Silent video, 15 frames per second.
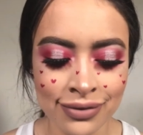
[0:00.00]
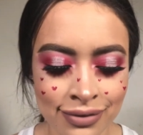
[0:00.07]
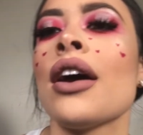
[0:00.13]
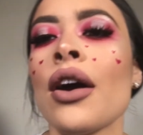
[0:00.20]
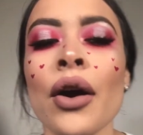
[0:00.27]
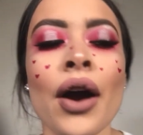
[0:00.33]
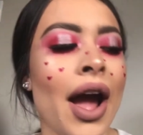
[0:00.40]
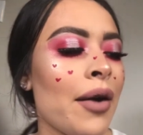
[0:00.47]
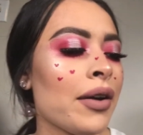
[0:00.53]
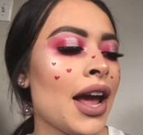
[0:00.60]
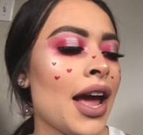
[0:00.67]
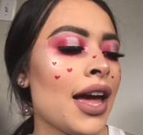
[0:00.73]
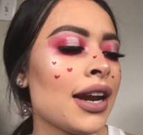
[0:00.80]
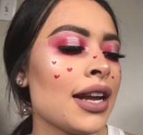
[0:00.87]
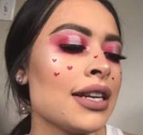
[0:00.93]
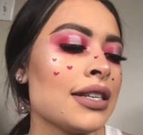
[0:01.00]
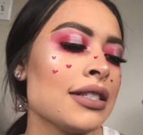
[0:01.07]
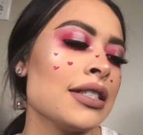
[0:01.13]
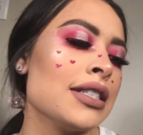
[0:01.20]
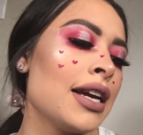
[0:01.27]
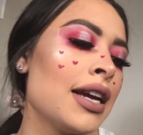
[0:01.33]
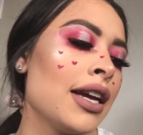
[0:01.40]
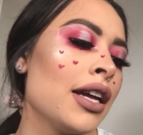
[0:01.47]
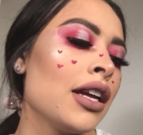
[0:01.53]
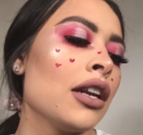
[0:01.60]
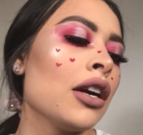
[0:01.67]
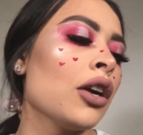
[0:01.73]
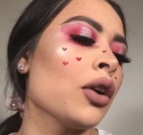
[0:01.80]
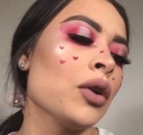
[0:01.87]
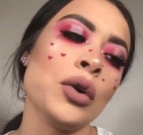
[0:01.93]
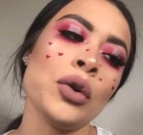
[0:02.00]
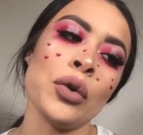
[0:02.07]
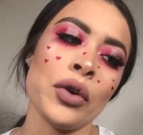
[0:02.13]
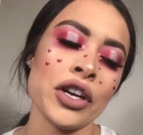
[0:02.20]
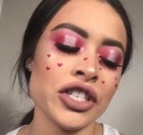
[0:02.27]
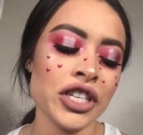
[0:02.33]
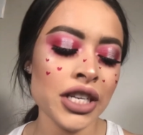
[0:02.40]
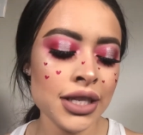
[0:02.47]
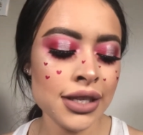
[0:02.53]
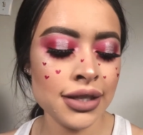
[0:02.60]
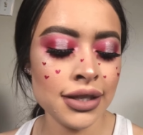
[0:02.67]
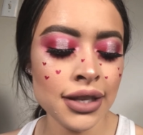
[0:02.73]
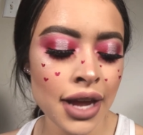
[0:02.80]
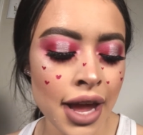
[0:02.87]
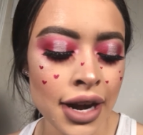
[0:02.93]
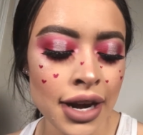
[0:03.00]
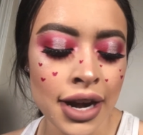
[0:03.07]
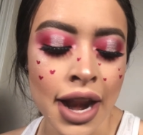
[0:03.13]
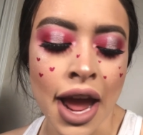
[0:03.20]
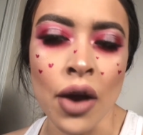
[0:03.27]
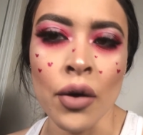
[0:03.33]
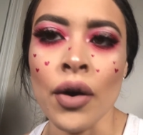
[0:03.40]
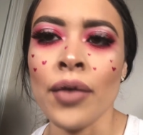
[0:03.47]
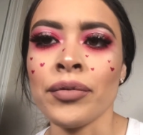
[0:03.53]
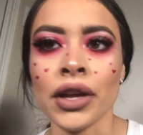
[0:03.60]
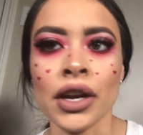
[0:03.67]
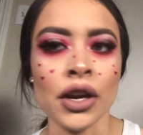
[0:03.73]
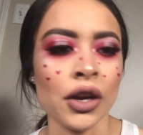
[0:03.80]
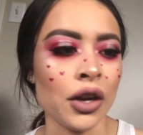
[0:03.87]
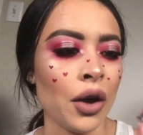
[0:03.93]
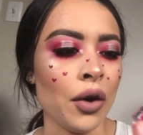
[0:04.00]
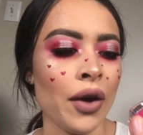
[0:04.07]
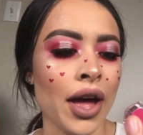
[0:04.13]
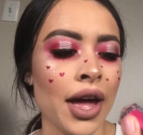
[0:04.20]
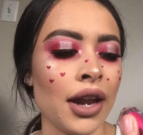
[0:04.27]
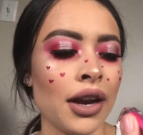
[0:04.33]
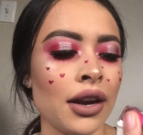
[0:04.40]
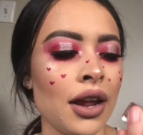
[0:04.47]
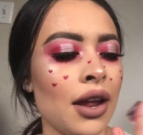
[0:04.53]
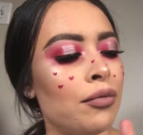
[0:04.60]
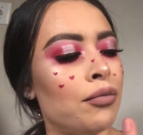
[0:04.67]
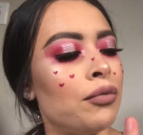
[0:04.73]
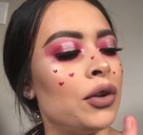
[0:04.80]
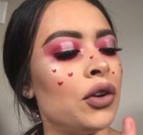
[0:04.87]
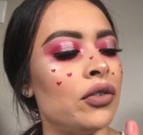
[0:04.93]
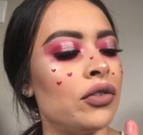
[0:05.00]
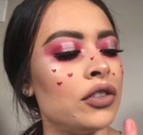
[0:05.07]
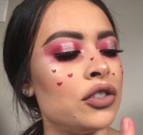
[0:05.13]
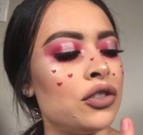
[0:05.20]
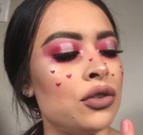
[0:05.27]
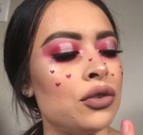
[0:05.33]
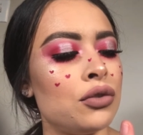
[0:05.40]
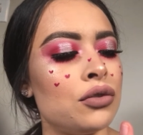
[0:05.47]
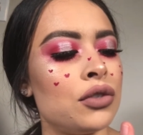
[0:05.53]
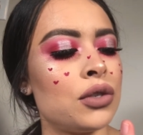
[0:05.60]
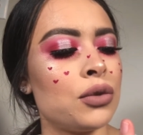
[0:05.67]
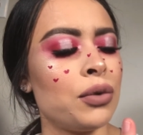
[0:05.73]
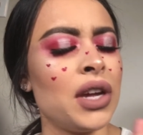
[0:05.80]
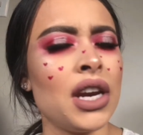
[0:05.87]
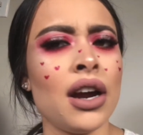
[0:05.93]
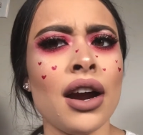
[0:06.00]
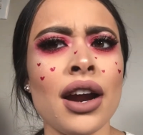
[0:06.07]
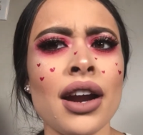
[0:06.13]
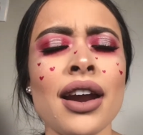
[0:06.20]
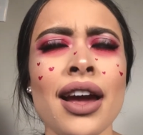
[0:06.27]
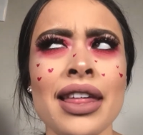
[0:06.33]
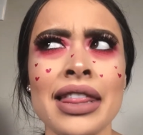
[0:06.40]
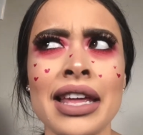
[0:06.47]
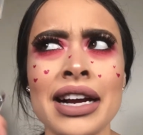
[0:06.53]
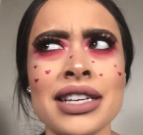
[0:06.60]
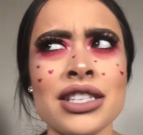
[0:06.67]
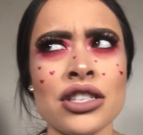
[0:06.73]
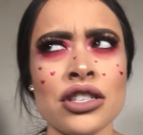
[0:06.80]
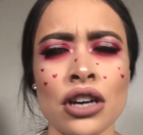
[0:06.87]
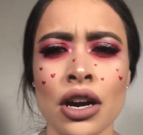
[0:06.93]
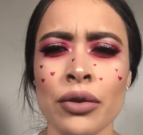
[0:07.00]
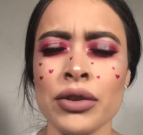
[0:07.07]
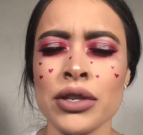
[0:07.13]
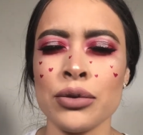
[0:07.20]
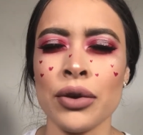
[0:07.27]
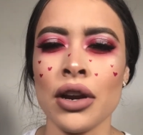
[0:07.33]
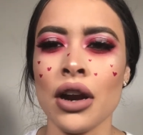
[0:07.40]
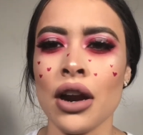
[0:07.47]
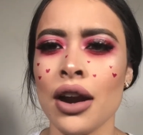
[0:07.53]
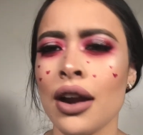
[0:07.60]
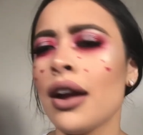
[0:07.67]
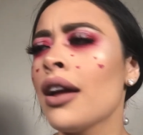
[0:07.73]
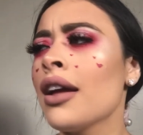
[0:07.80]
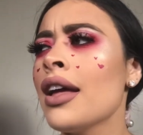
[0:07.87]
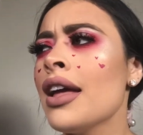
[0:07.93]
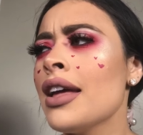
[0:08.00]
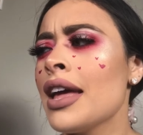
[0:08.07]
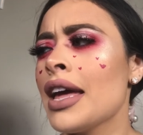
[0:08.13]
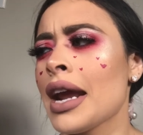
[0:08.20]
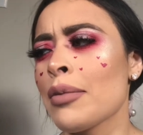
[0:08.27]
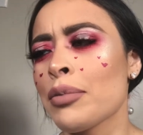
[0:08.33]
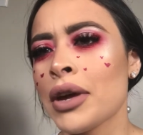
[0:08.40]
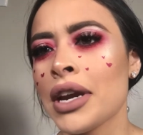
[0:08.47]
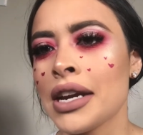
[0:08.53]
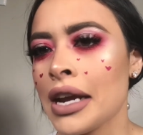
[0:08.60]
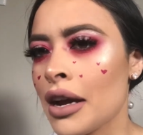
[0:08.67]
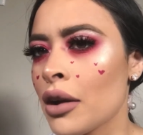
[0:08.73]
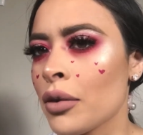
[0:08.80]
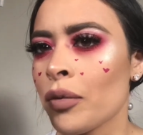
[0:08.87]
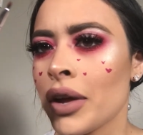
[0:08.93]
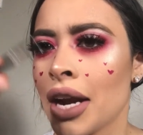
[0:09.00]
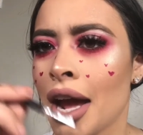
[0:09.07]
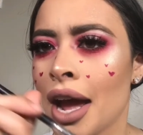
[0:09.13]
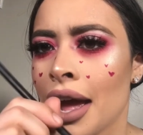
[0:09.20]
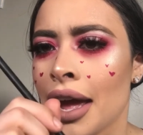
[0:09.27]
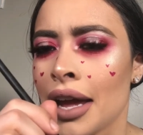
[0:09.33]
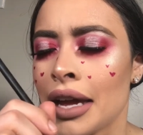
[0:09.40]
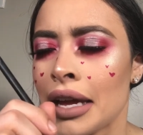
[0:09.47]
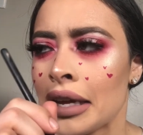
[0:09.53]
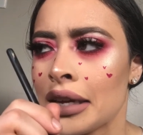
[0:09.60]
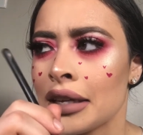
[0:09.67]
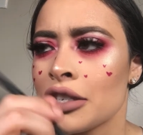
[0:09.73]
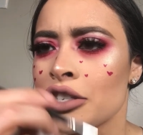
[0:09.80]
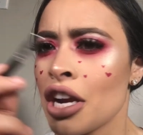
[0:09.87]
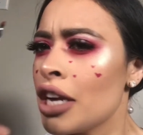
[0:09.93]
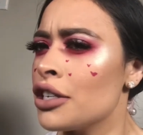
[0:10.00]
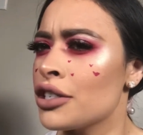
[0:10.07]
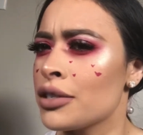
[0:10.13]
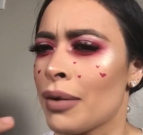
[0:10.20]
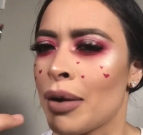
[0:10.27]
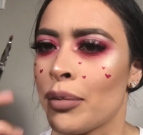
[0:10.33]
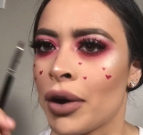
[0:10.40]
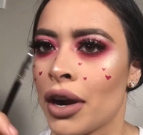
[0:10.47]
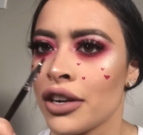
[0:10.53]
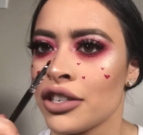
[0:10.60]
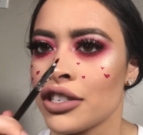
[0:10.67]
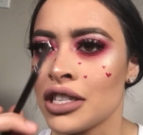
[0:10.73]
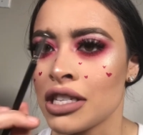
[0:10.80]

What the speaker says: So I went ahead and did Gorgeous, and now I'm gonna go ahead and move to Sweetheart. I think I started with Sweetheart and I put it down when I changed my brush.